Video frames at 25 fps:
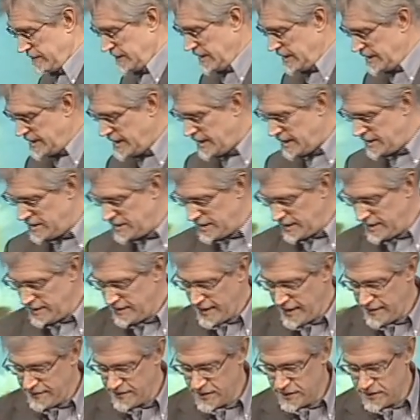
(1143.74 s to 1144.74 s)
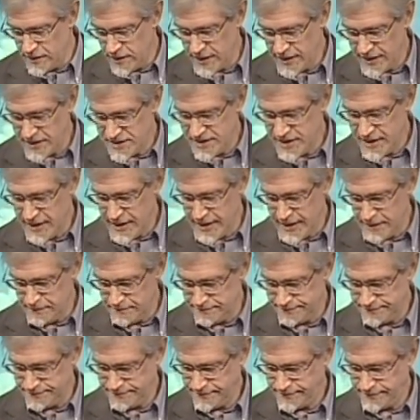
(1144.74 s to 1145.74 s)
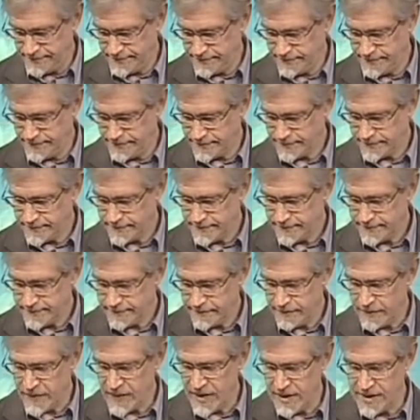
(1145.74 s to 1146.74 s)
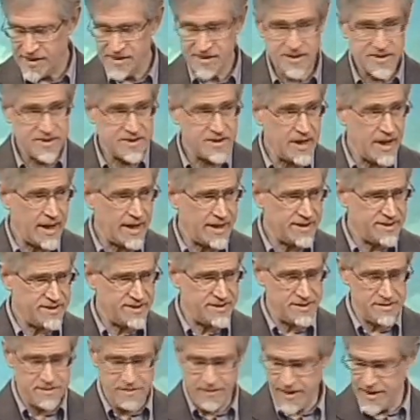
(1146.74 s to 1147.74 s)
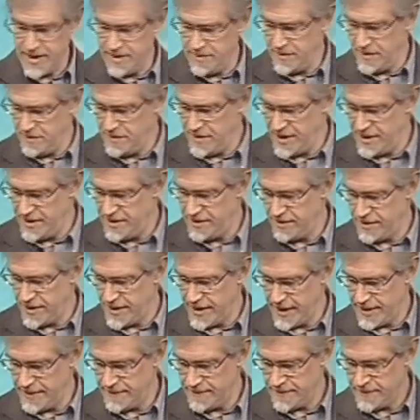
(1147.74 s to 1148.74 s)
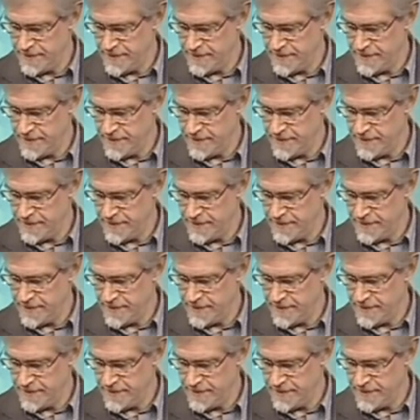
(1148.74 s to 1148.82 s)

He hadn't done that in a long time. This is niacin, vitamin B3.